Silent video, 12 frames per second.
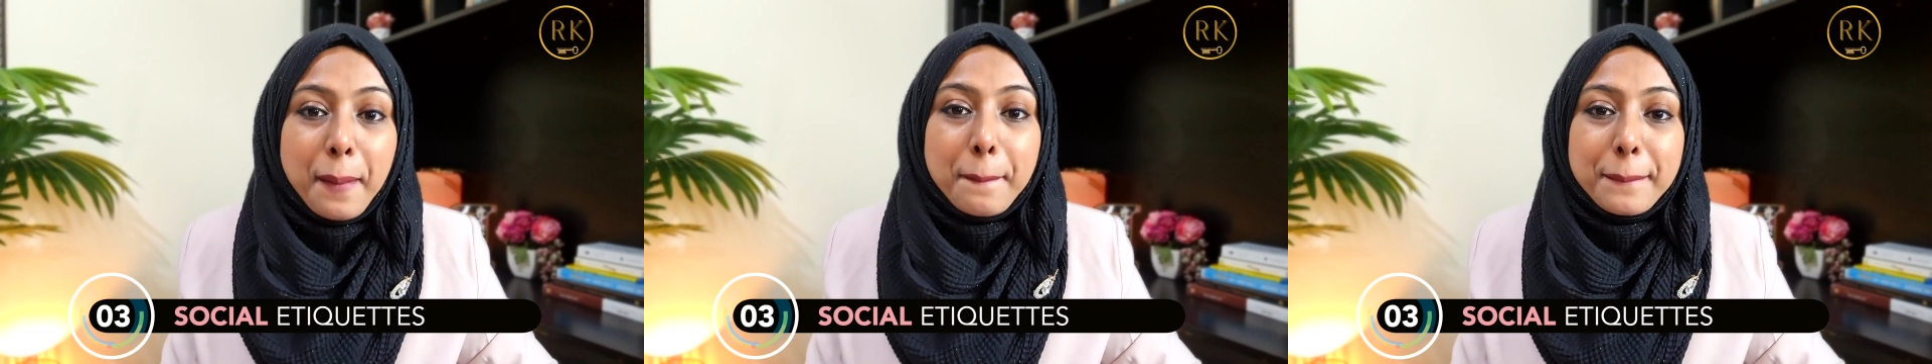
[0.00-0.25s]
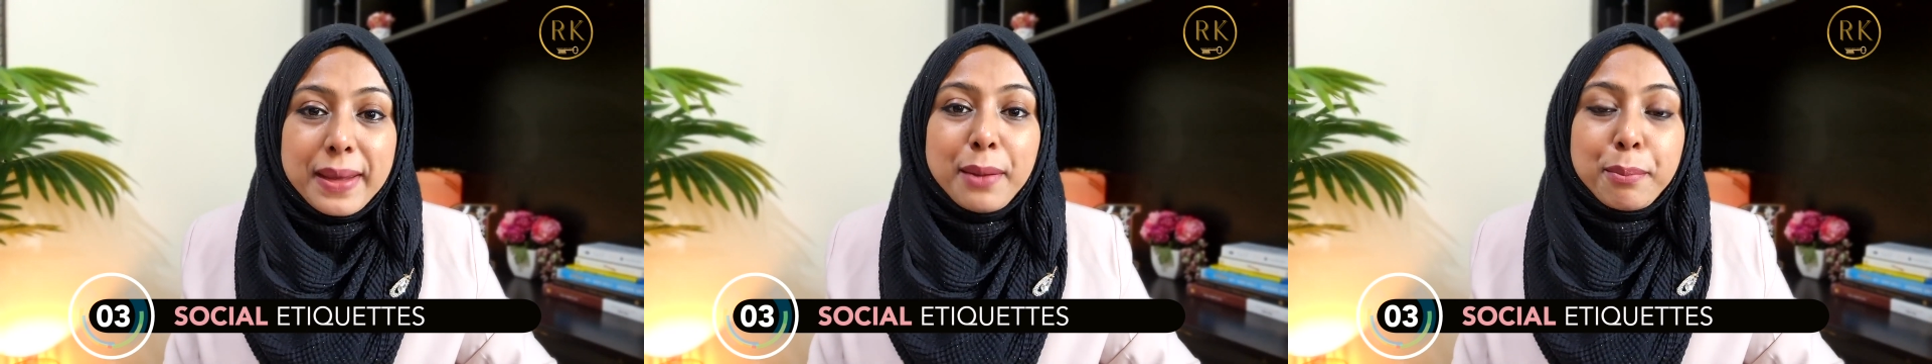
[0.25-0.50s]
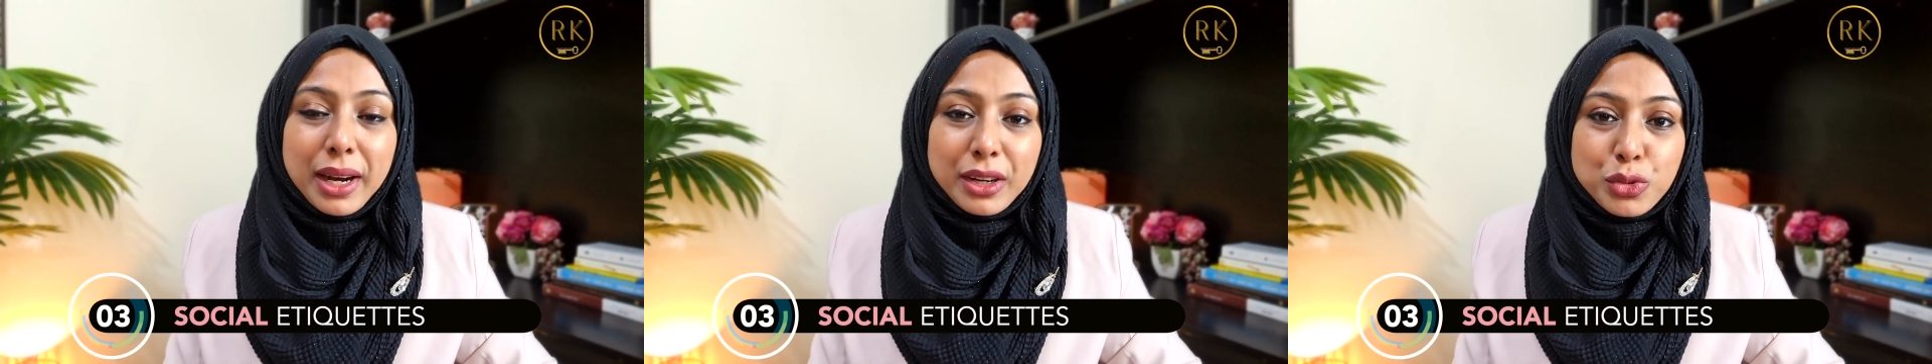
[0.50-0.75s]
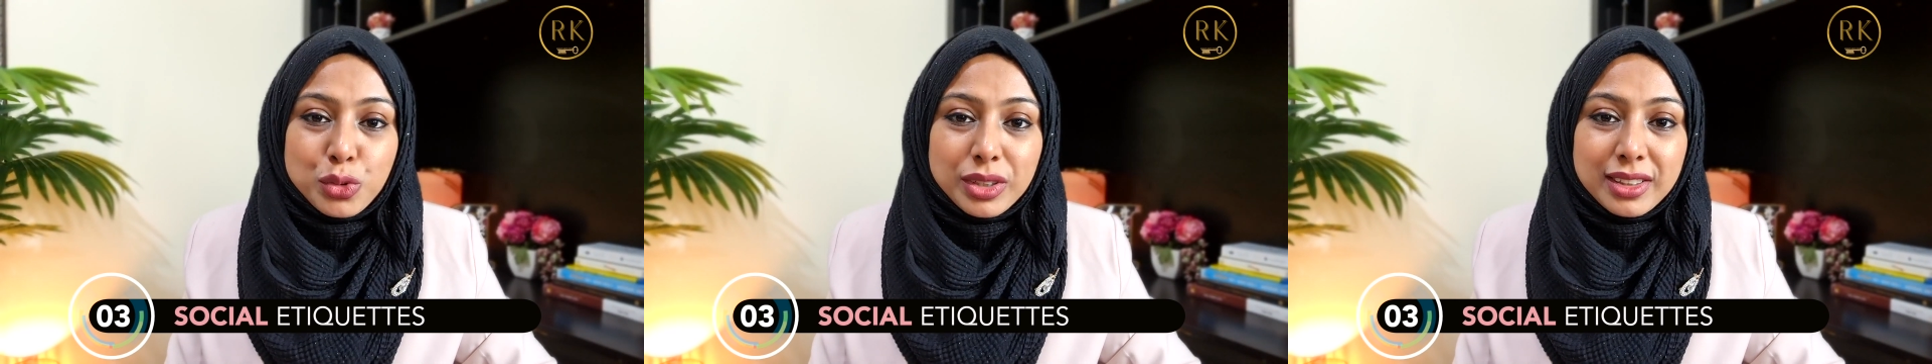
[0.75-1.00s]
Be
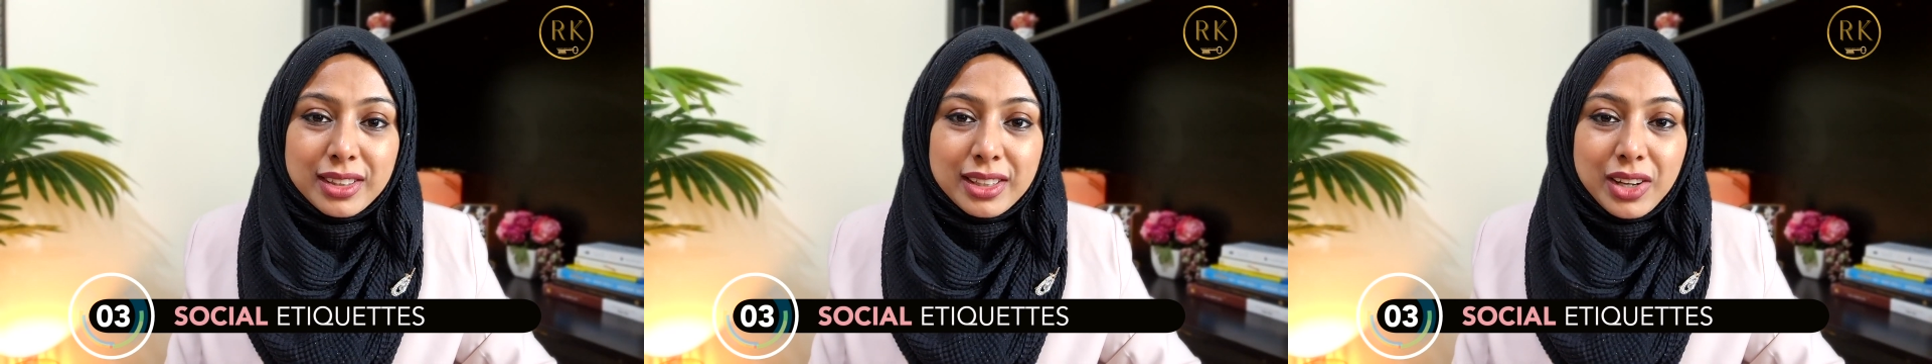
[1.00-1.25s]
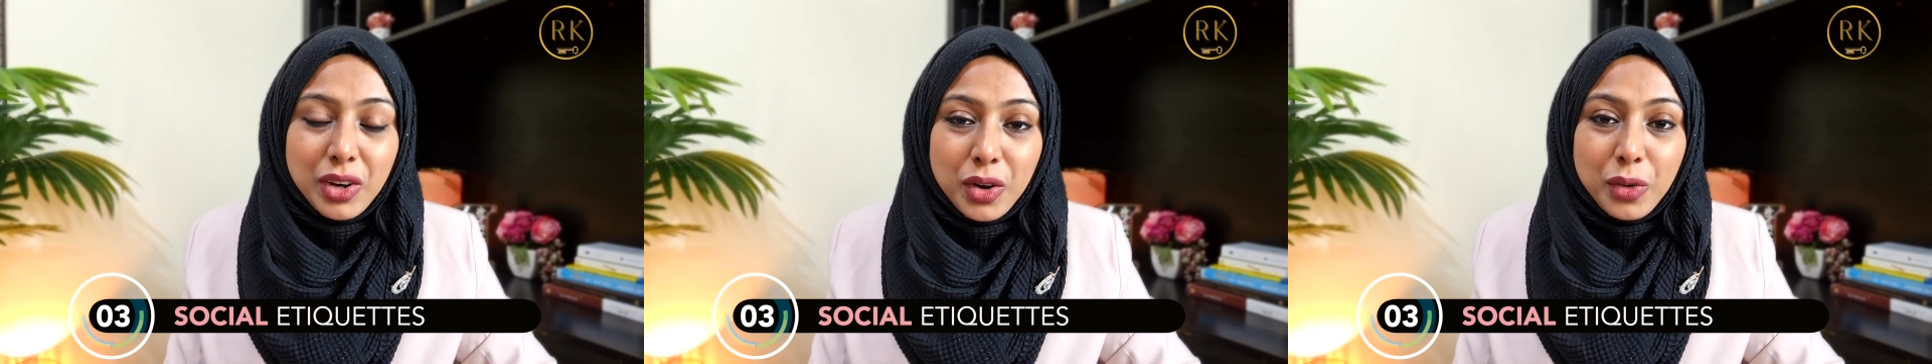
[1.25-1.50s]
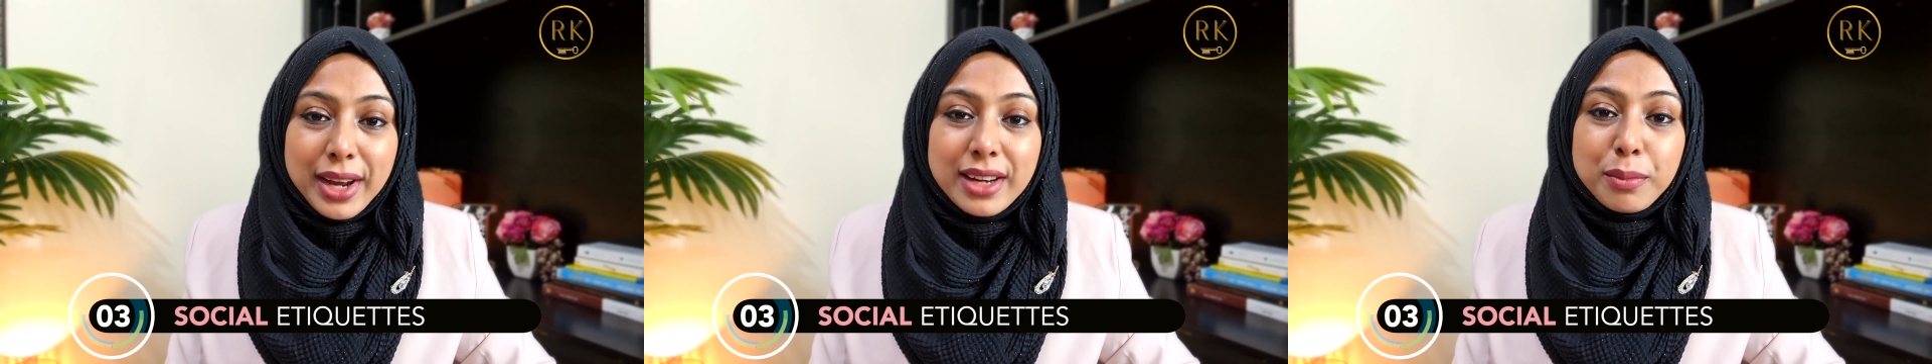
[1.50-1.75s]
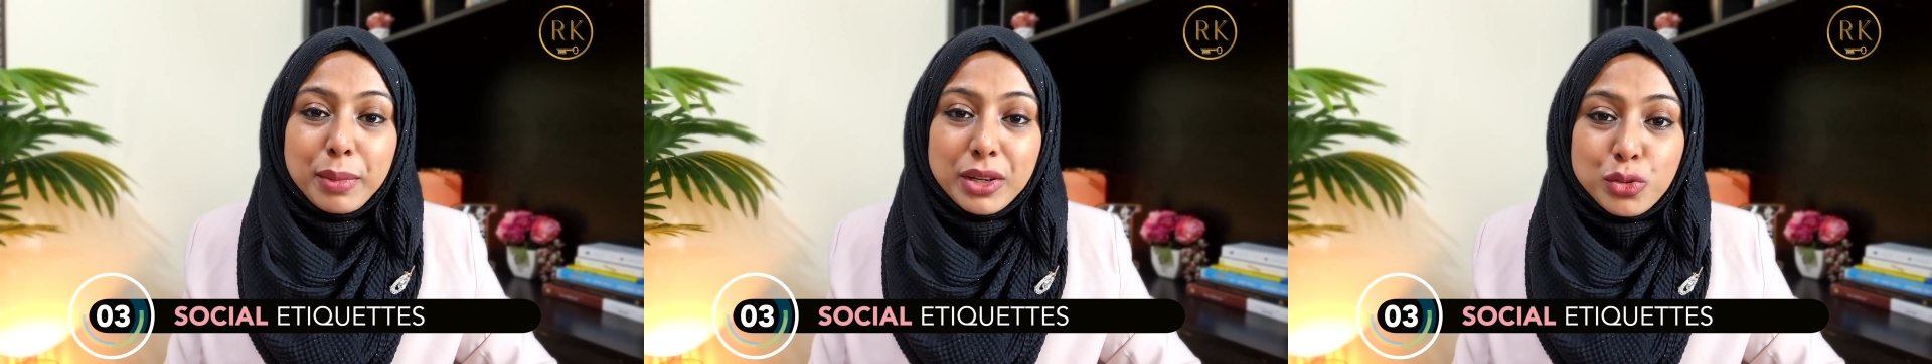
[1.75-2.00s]
punctual. All right,
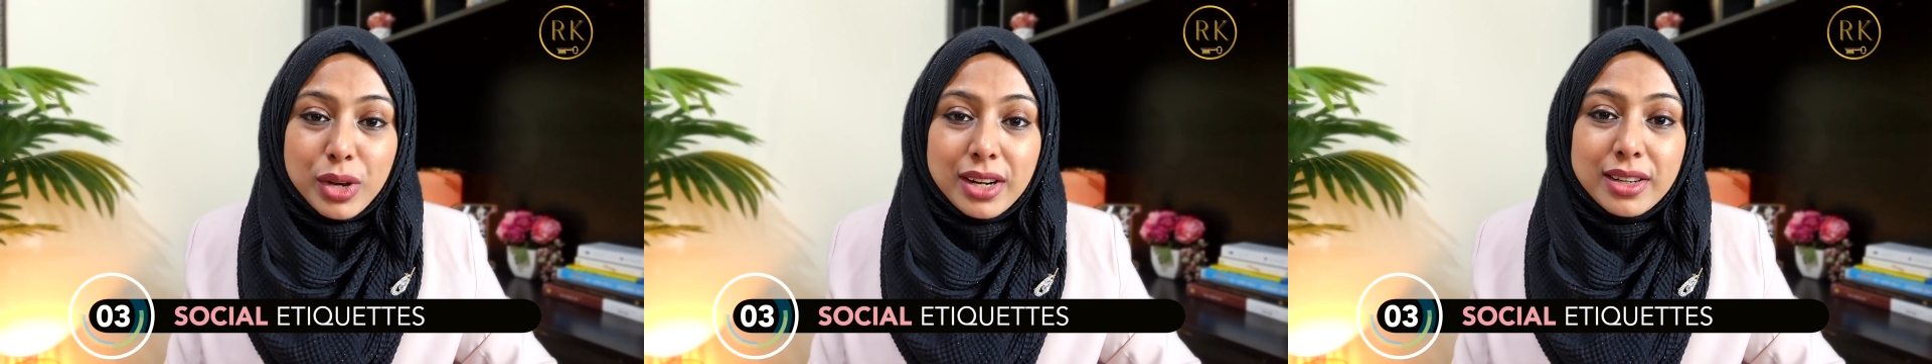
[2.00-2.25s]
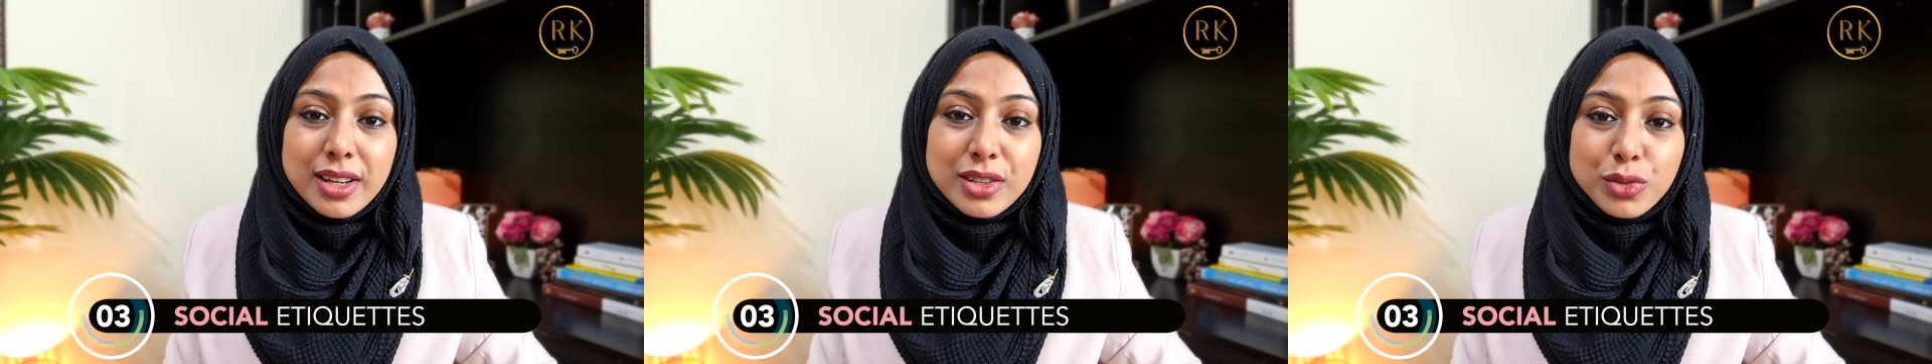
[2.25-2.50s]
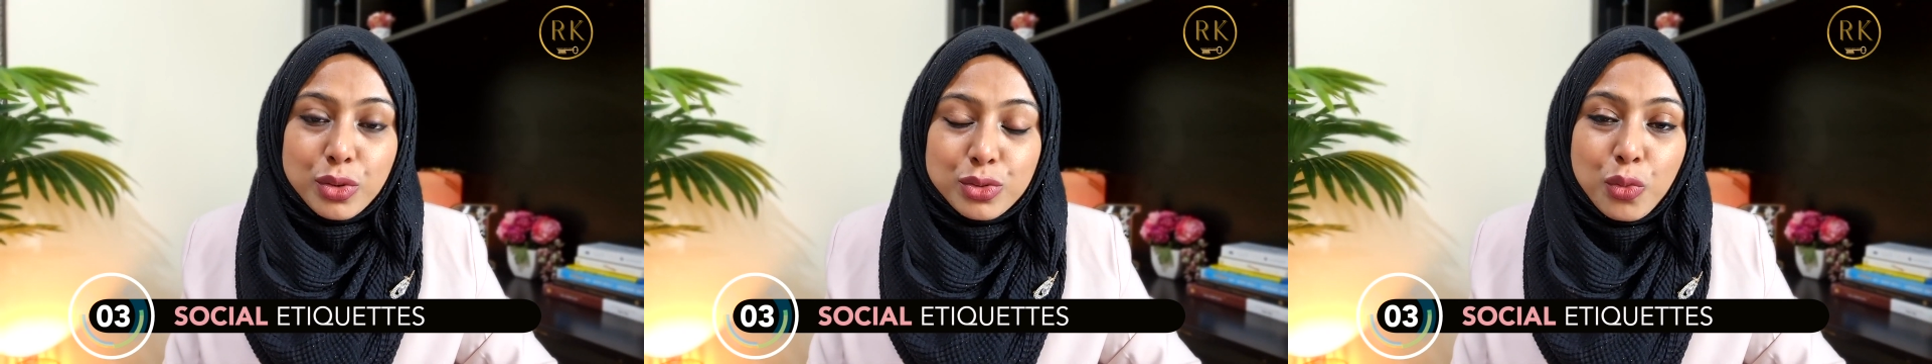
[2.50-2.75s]
punctuality is also